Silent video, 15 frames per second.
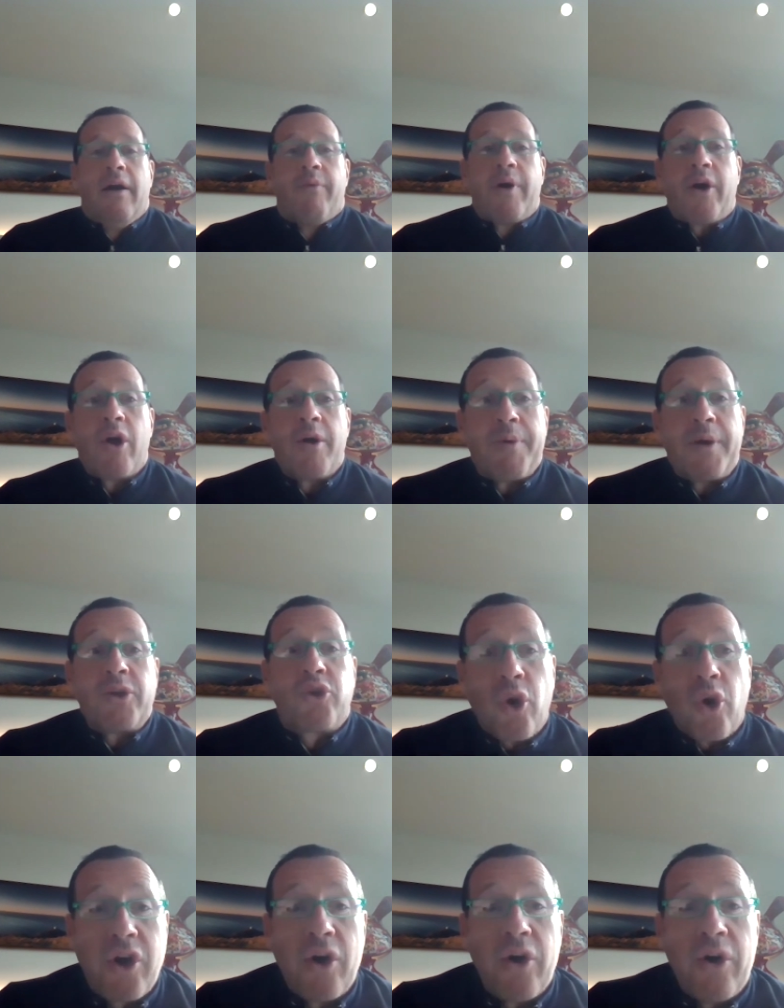we're going to open
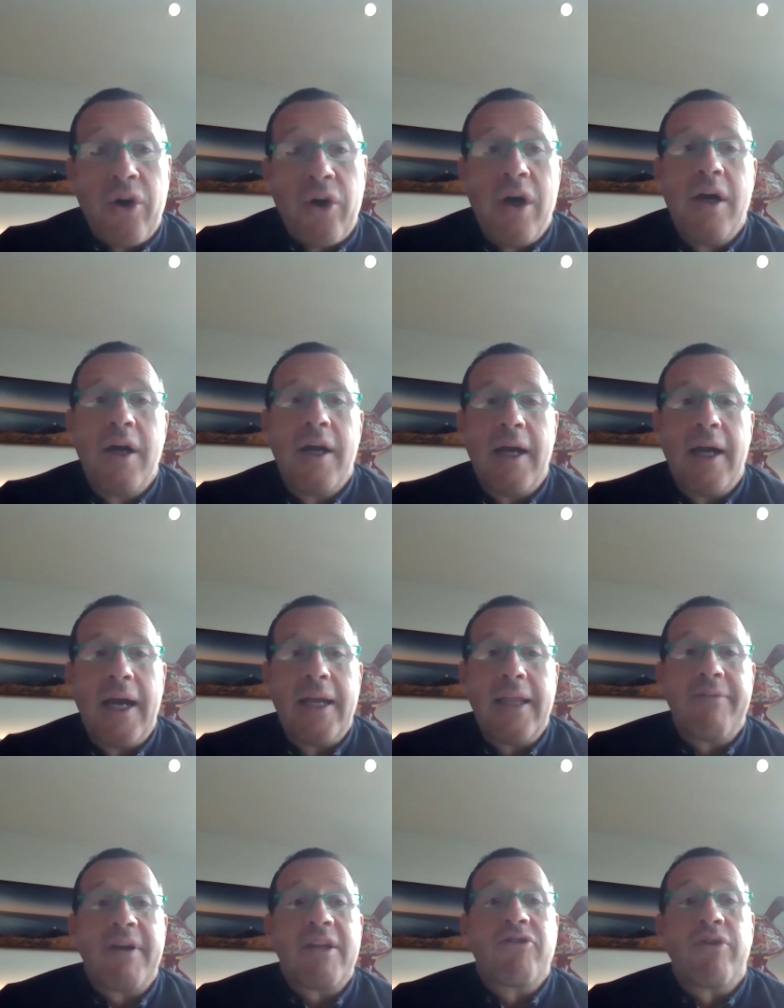Tokyo, and
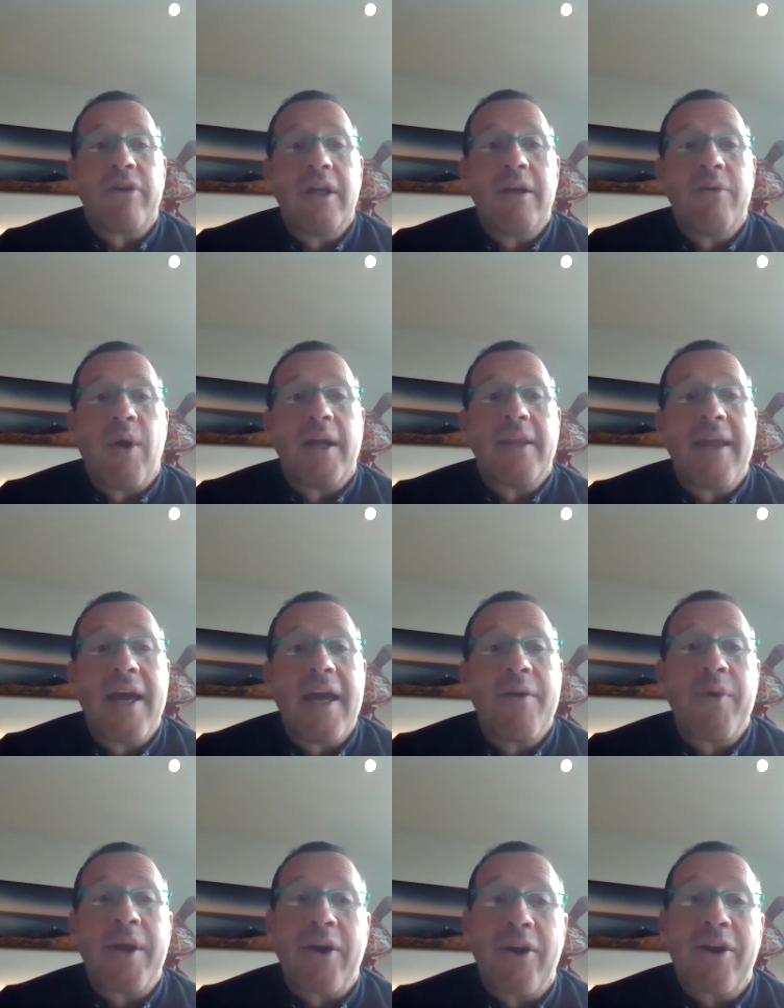eventually one day
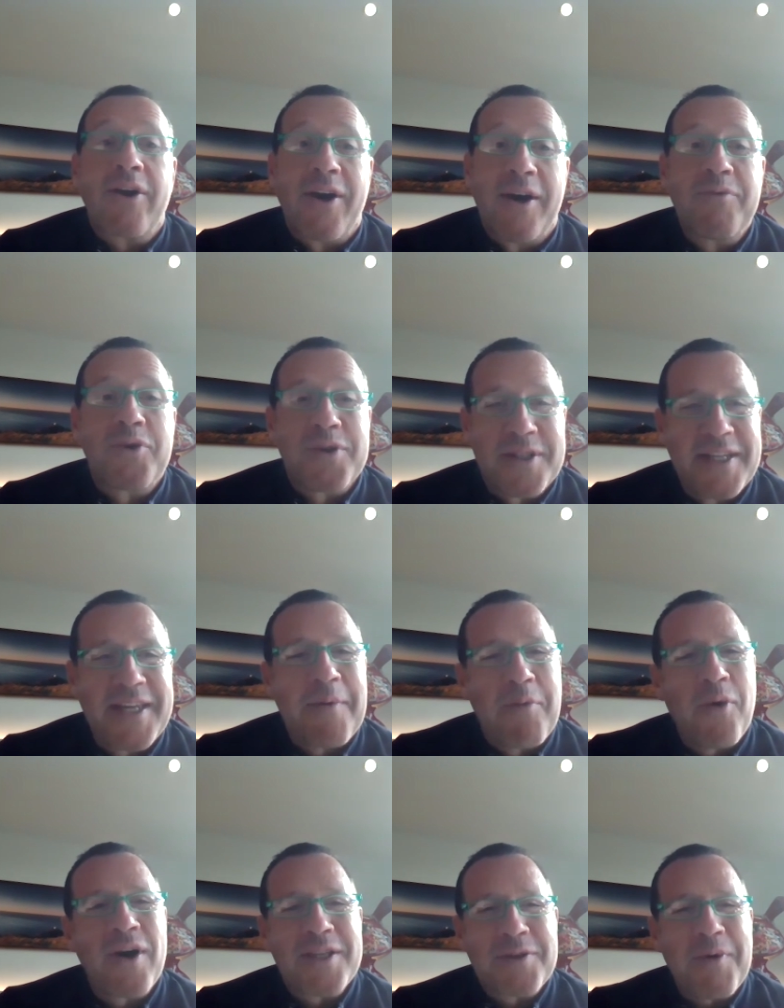we're going to come to
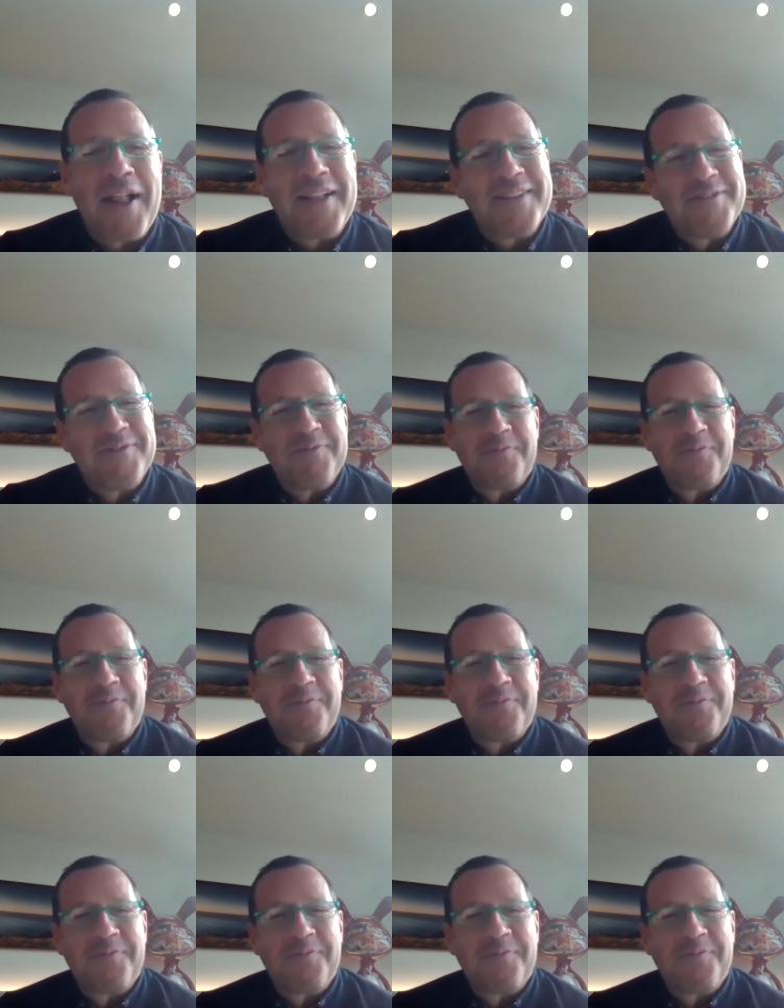Singapore as well.